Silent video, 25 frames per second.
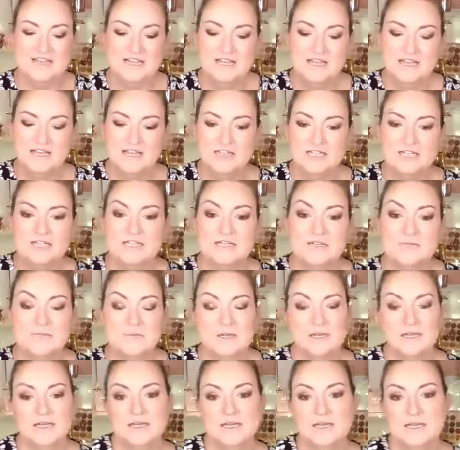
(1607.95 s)
because she did a big
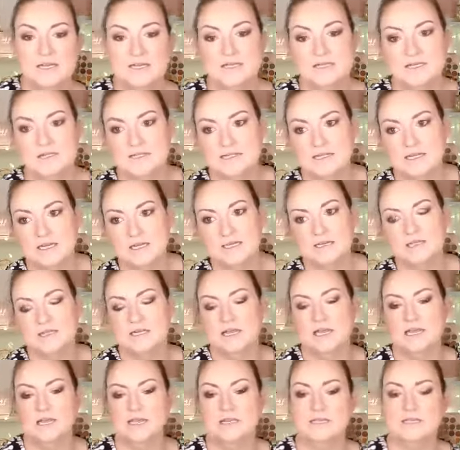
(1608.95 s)
clean out the other day
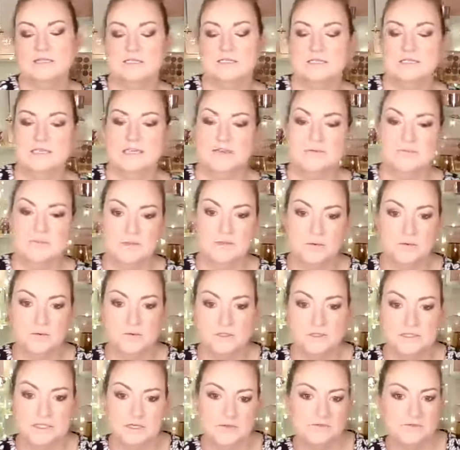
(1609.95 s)
and gave me all the
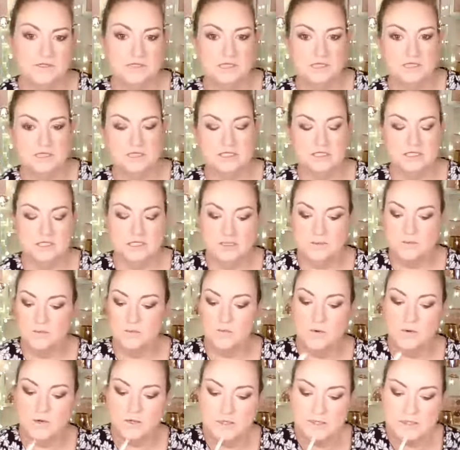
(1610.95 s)
stuff that she didn't
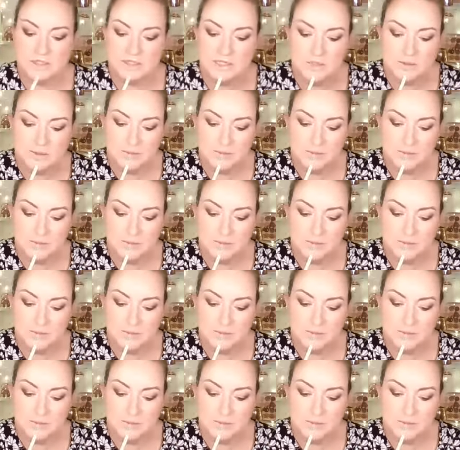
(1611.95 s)
want.